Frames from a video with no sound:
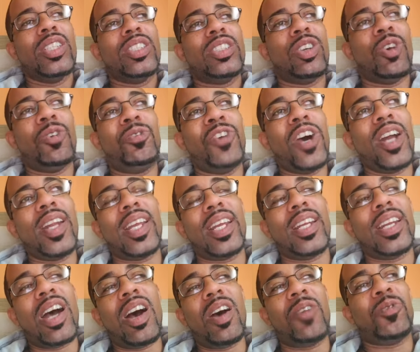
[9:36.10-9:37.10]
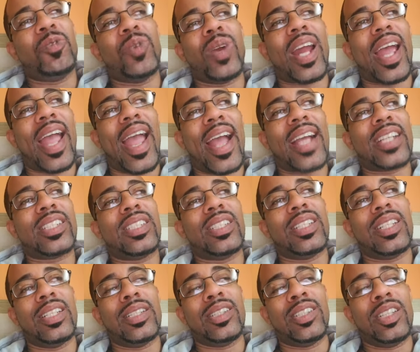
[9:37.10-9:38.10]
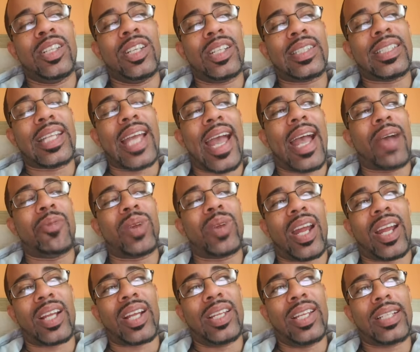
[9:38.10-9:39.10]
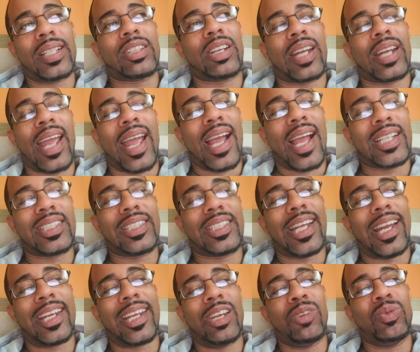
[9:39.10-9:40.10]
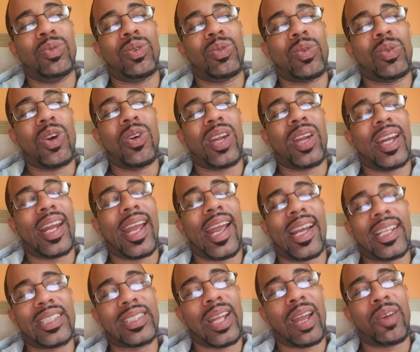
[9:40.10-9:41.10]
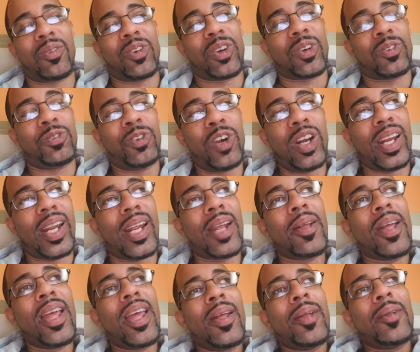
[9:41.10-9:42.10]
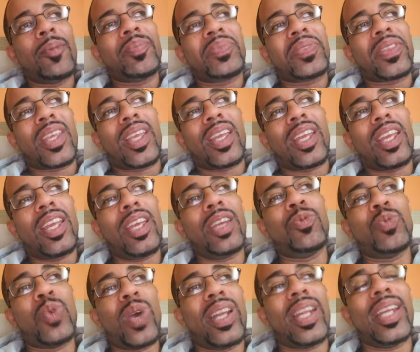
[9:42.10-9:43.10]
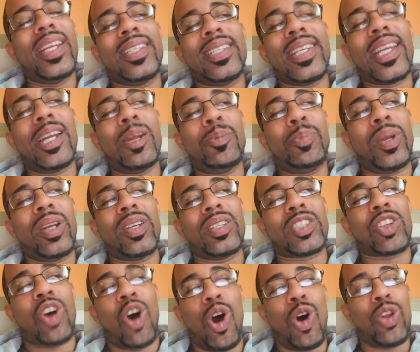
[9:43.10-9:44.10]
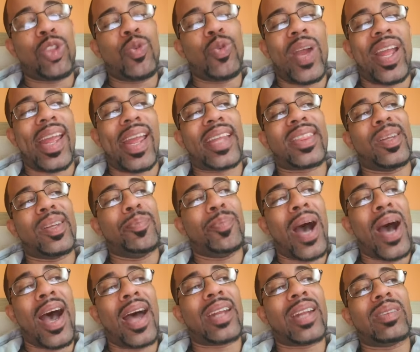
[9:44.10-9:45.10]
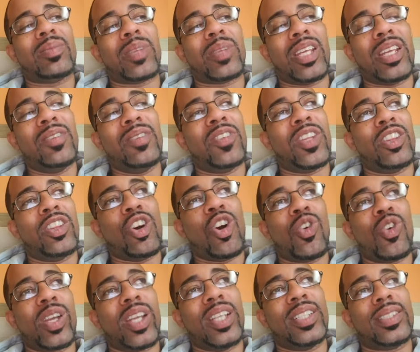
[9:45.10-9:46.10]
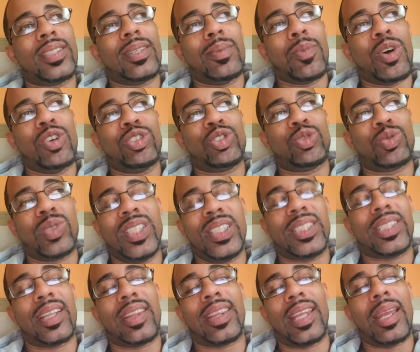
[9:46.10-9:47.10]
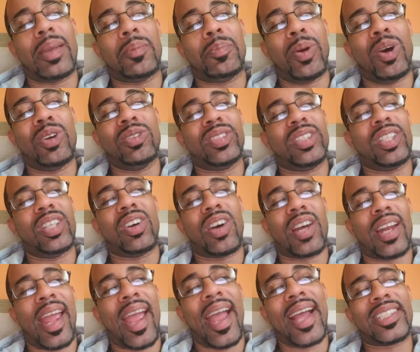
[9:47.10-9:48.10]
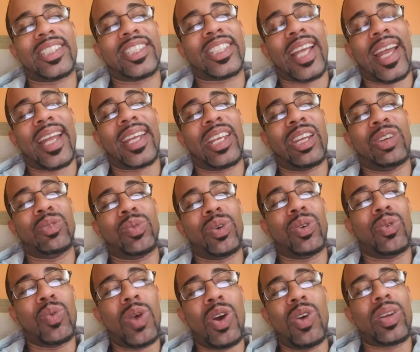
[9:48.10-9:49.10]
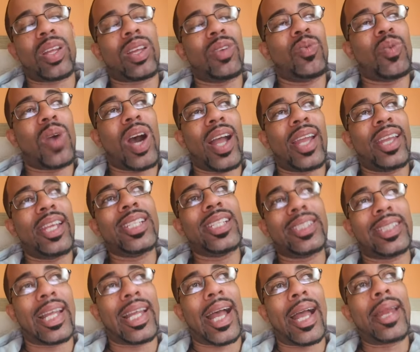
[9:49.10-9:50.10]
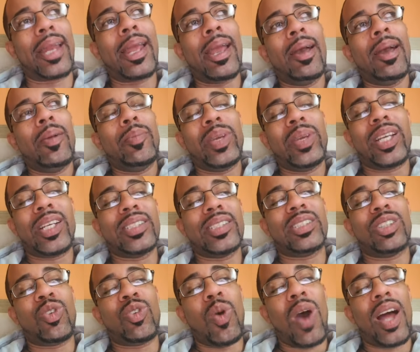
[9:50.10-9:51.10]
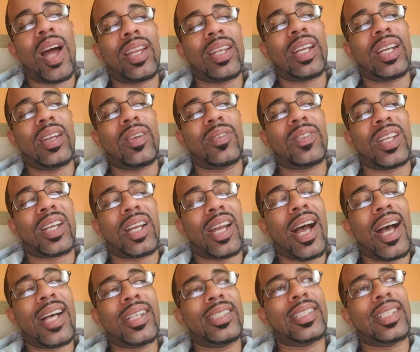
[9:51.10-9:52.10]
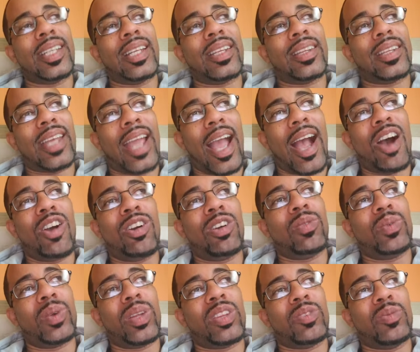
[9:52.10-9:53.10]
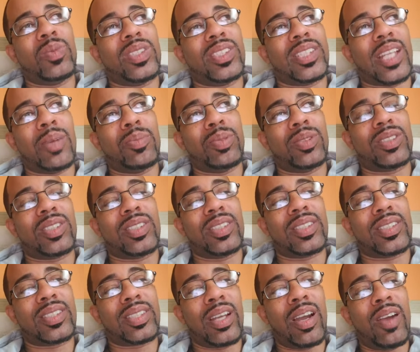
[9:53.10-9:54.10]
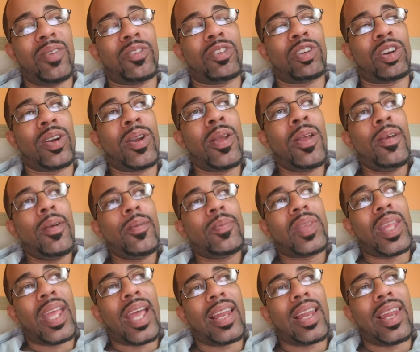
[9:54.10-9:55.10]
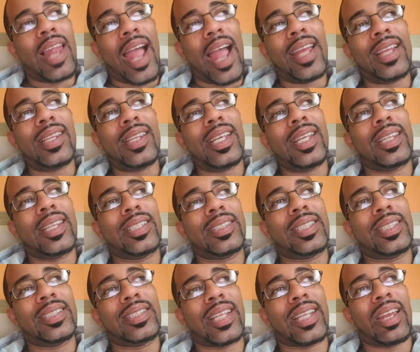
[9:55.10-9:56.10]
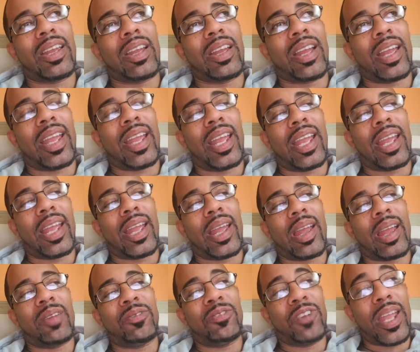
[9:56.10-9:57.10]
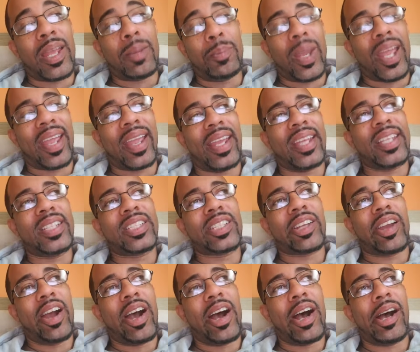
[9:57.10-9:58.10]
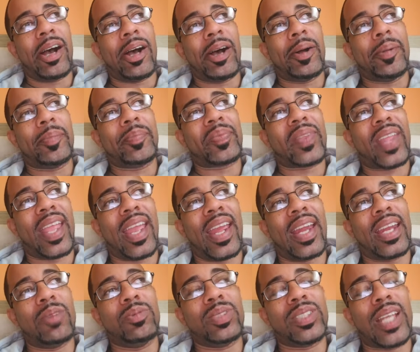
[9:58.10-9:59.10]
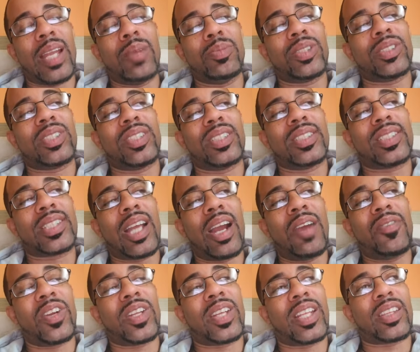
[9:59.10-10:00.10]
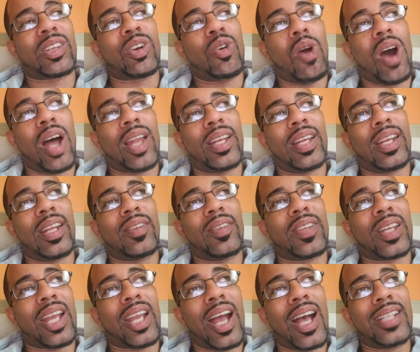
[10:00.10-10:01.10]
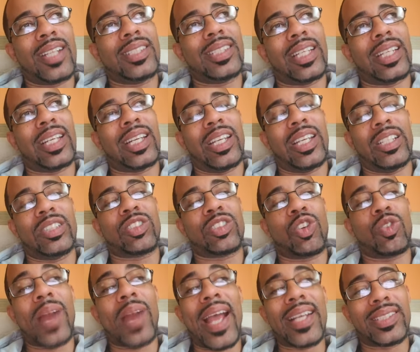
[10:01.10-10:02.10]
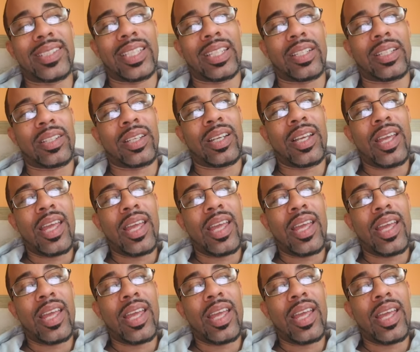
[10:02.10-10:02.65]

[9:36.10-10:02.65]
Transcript: So funny enough, when I actually looked at, when I clicked on the hashtag get real woke and the hashtag for the free, he, what he did appears all the way at the bottom, even though it's the most recent thing posted on hashtag get real woke. And why is that? because the quality of the content, the algorithm was able to discover that likely this is a, a, a fake page, um, and it was able to discover that the quality of the content is harassing.